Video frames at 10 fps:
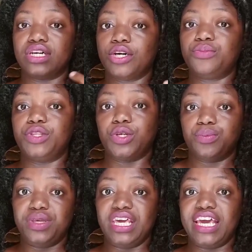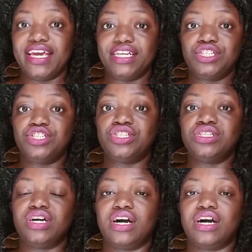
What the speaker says: help with your pH,